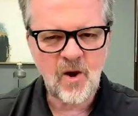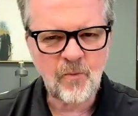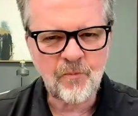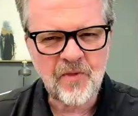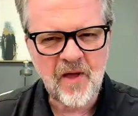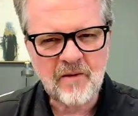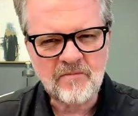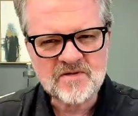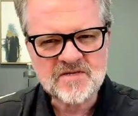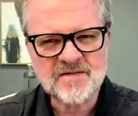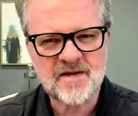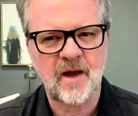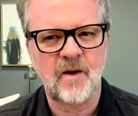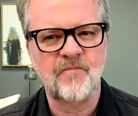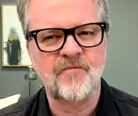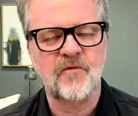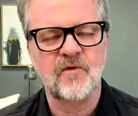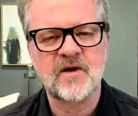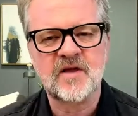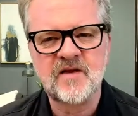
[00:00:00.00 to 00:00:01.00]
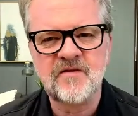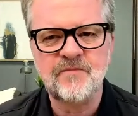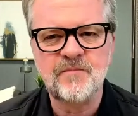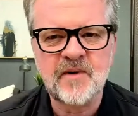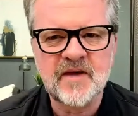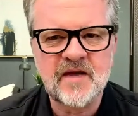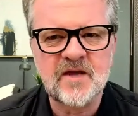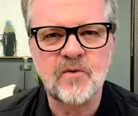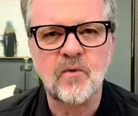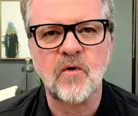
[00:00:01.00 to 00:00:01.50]
that was helpful. Give
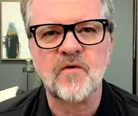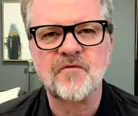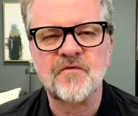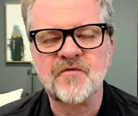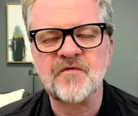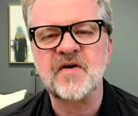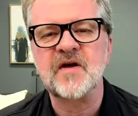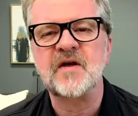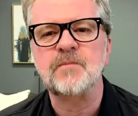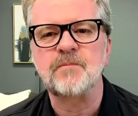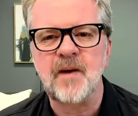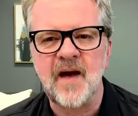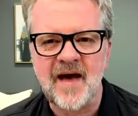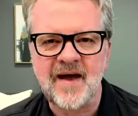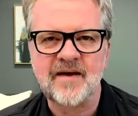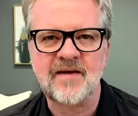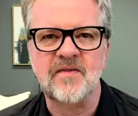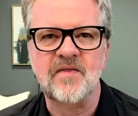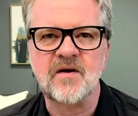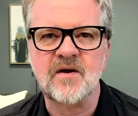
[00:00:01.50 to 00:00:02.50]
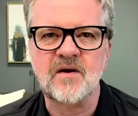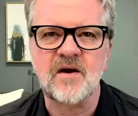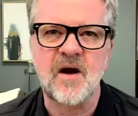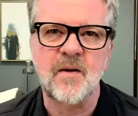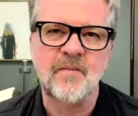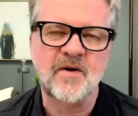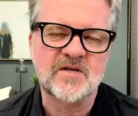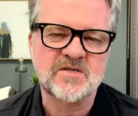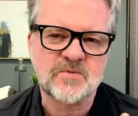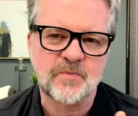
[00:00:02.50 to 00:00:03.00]
me your feedback in the
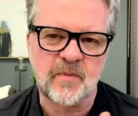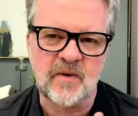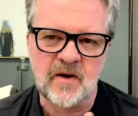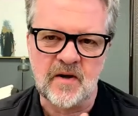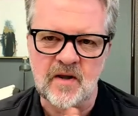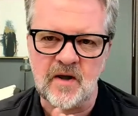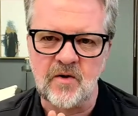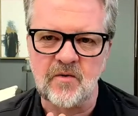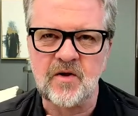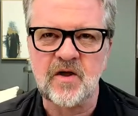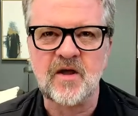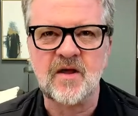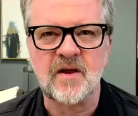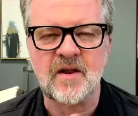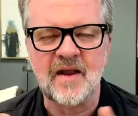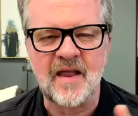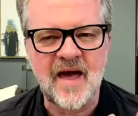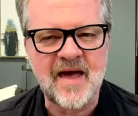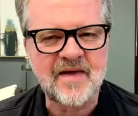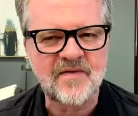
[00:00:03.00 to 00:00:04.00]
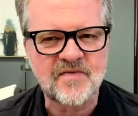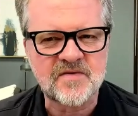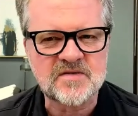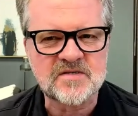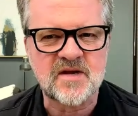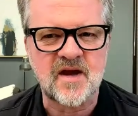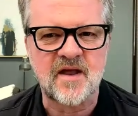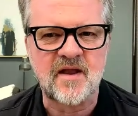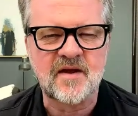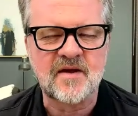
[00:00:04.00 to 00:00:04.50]
comments below. Do you like this
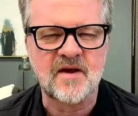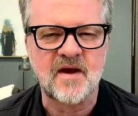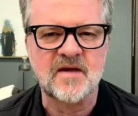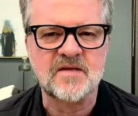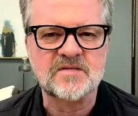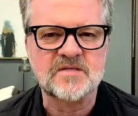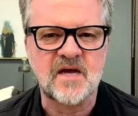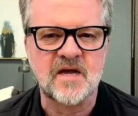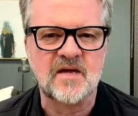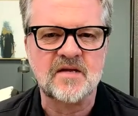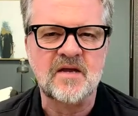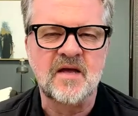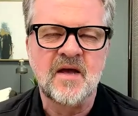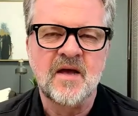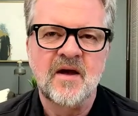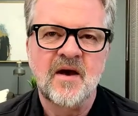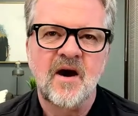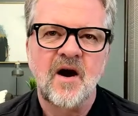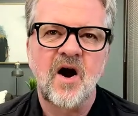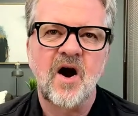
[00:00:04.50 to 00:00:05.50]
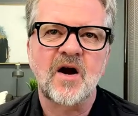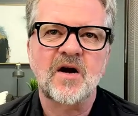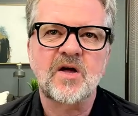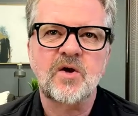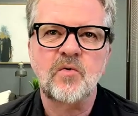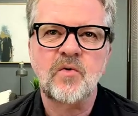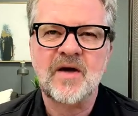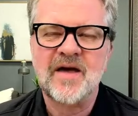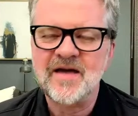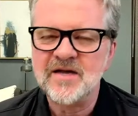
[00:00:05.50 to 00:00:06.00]
kind of content? Are
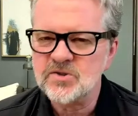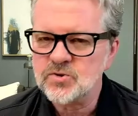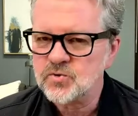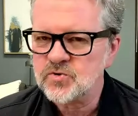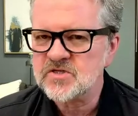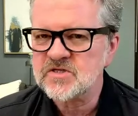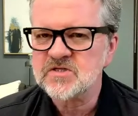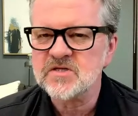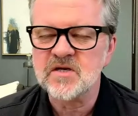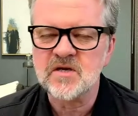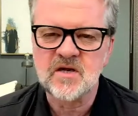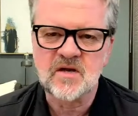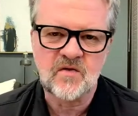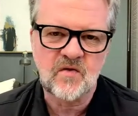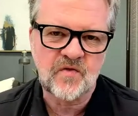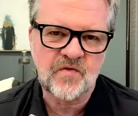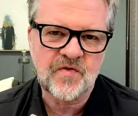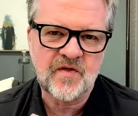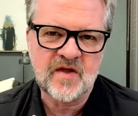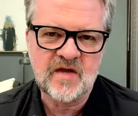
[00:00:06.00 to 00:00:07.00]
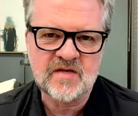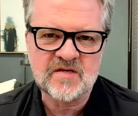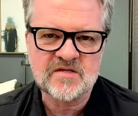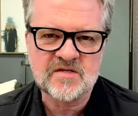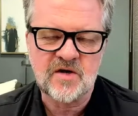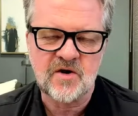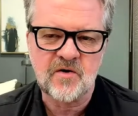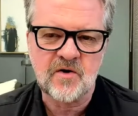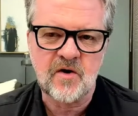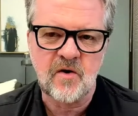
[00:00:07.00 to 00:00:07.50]
you interested in the things
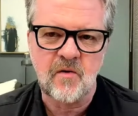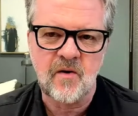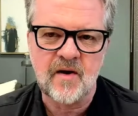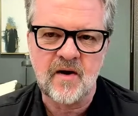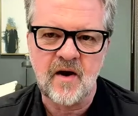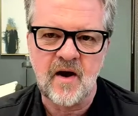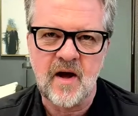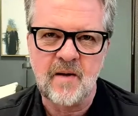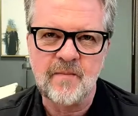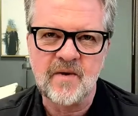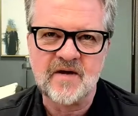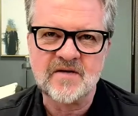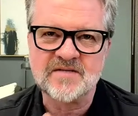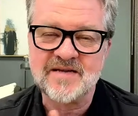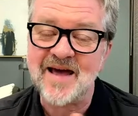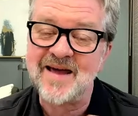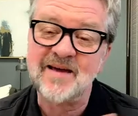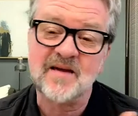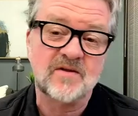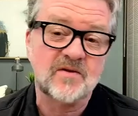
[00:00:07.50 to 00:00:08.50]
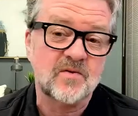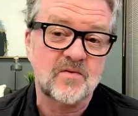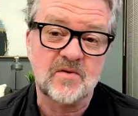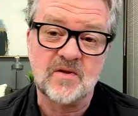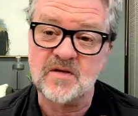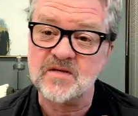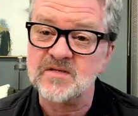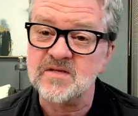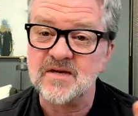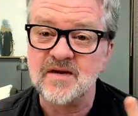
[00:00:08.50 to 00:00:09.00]
that are going on? Because I could do
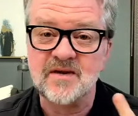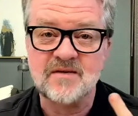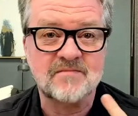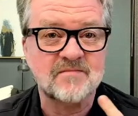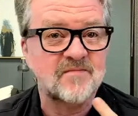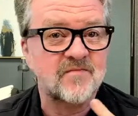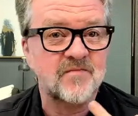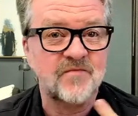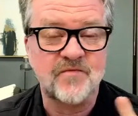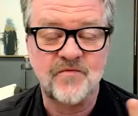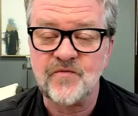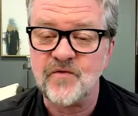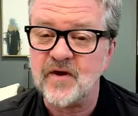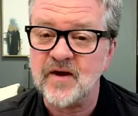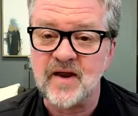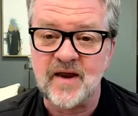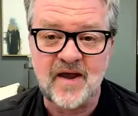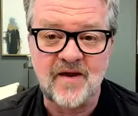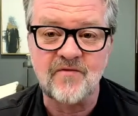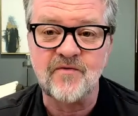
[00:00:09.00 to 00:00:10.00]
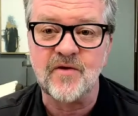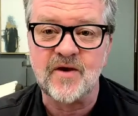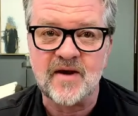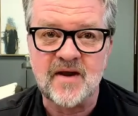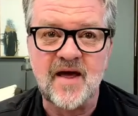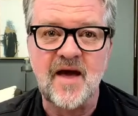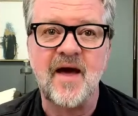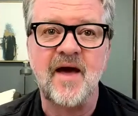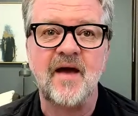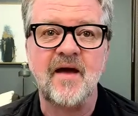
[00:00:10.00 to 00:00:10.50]
this freaking every
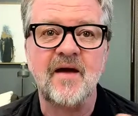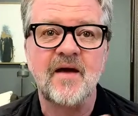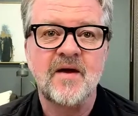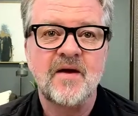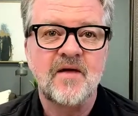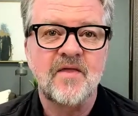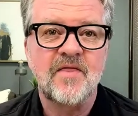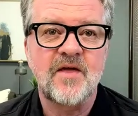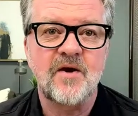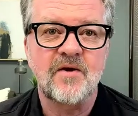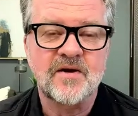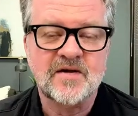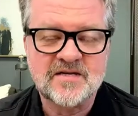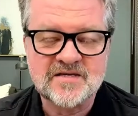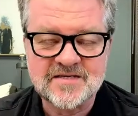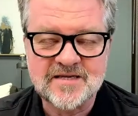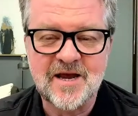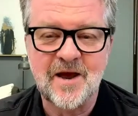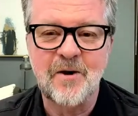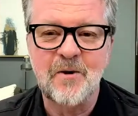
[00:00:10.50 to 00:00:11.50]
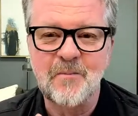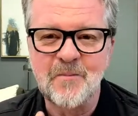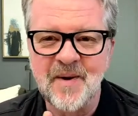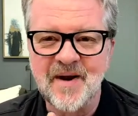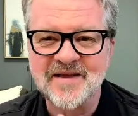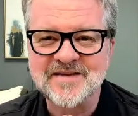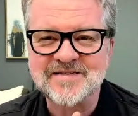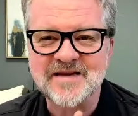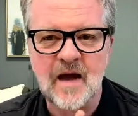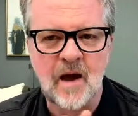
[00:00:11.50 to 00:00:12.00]
day. There is so
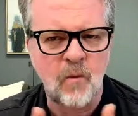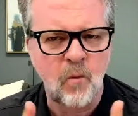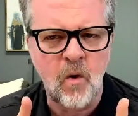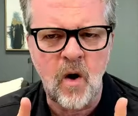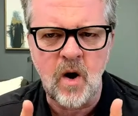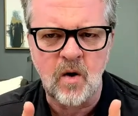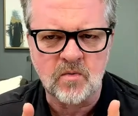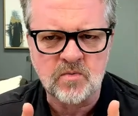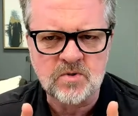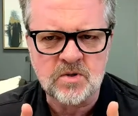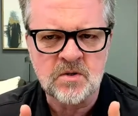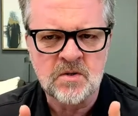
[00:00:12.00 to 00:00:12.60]
much. I won't.